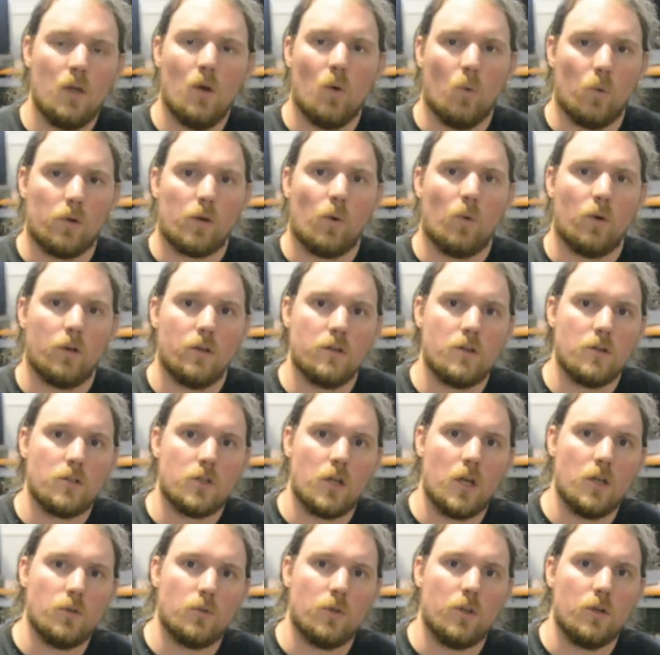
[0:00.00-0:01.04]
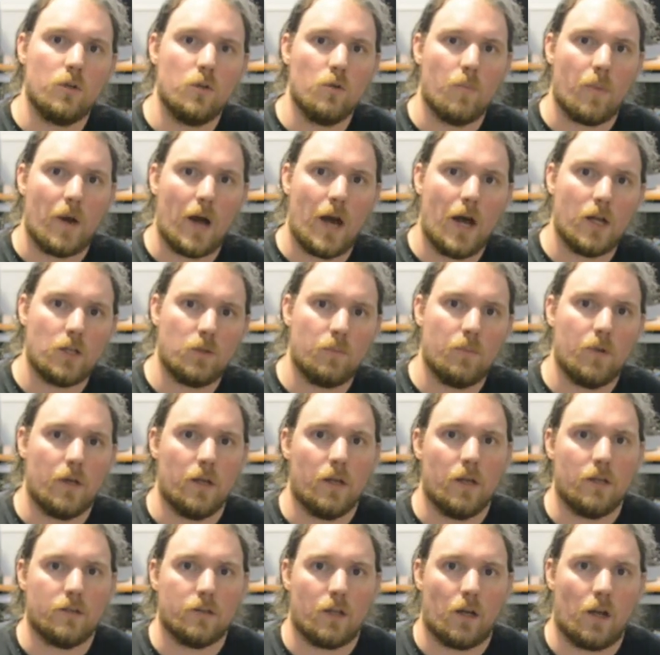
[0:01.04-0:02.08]
What I wanted to change with a new patch bay
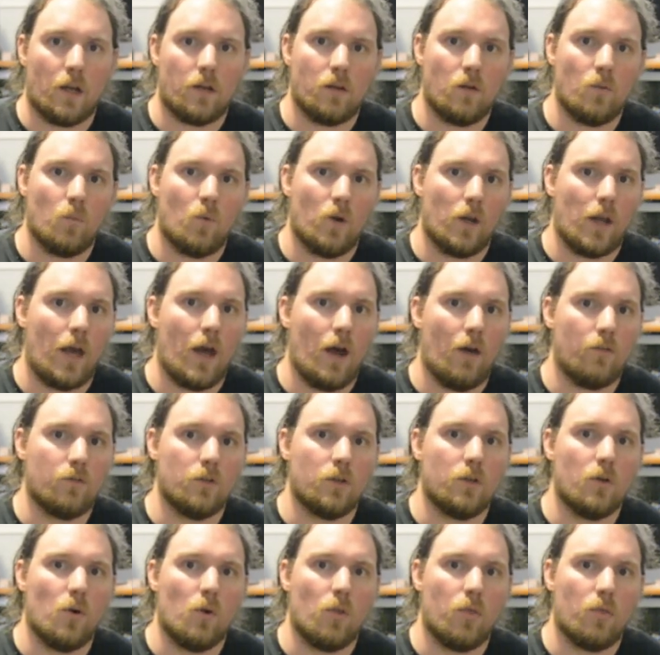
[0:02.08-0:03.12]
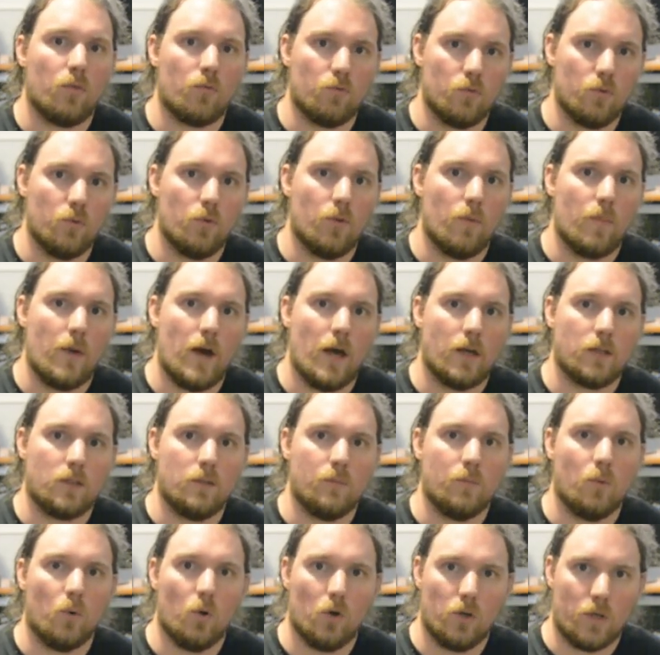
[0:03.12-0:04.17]
is that I didn't want to have to go through the Mackie
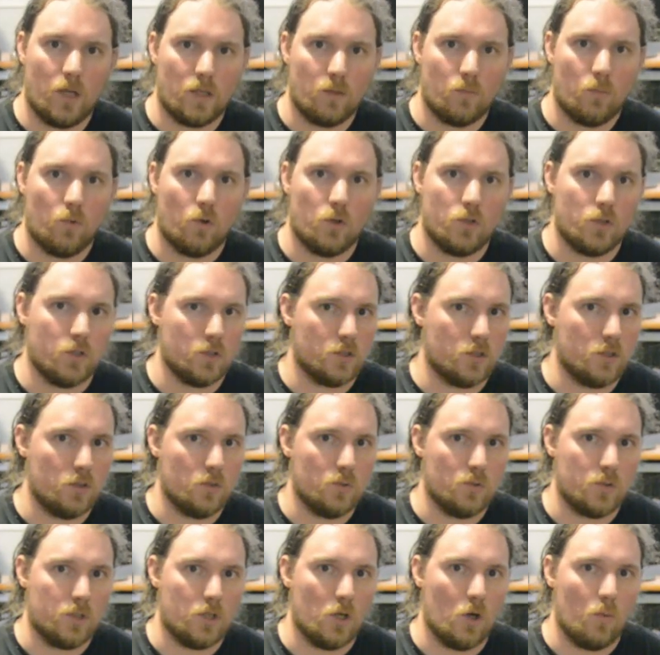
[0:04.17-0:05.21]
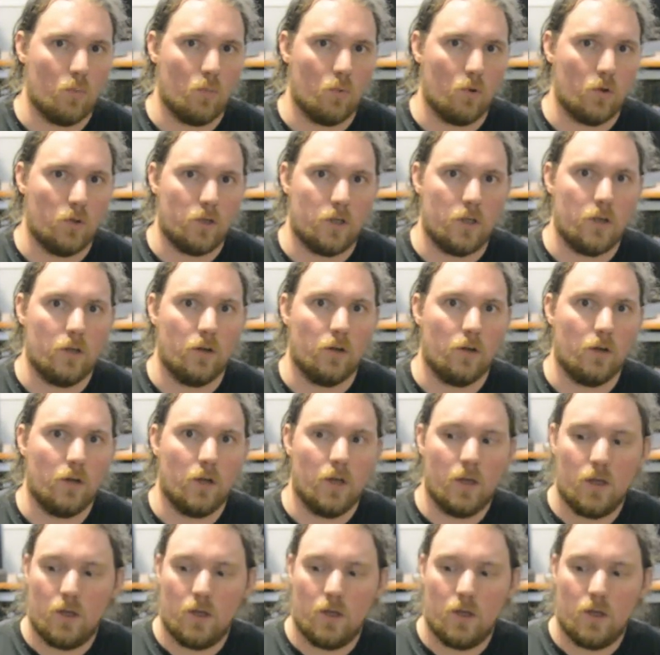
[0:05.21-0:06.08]
board anymore just to use the outboard gear.